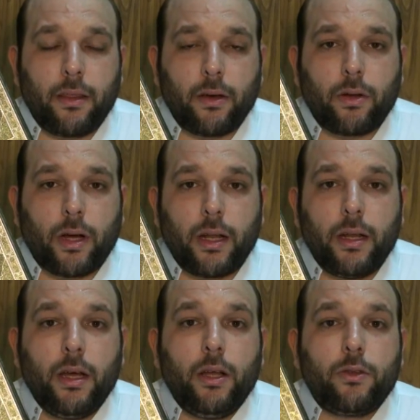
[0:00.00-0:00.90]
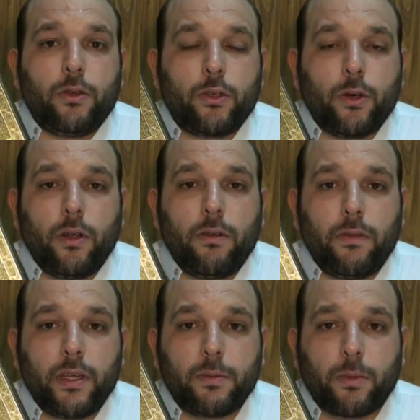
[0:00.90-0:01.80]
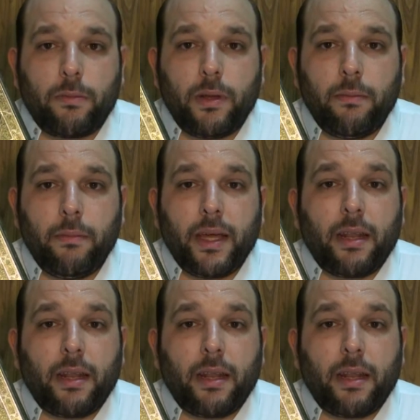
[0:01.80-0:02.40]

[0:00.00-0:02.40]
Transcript: in the Quran to solve this problem